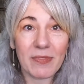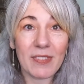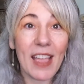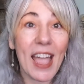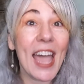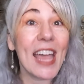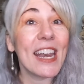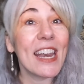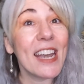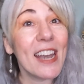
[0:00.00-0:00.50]

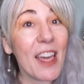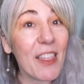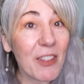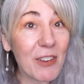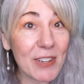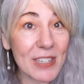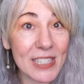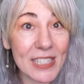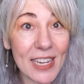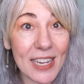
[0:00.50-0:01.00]
At another
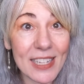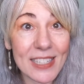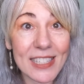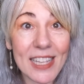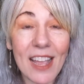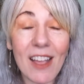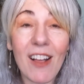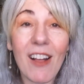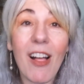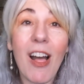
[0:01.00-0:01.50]
estate
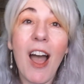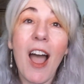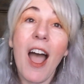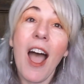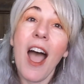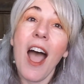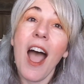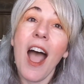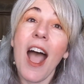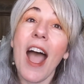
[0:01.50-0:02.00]
sale,
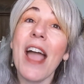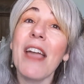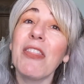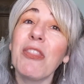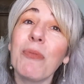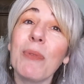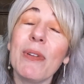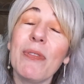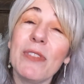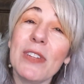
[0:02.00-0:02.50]
I
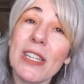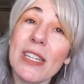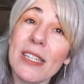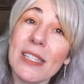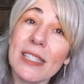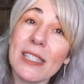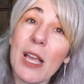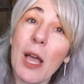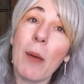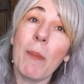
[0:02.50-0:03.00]
thrifted
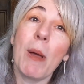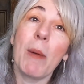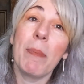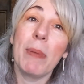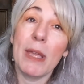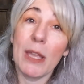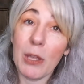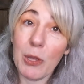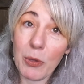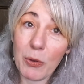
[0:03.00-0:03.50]
some
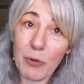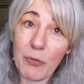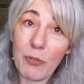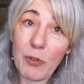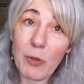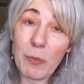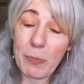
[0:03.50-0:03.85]
beautiful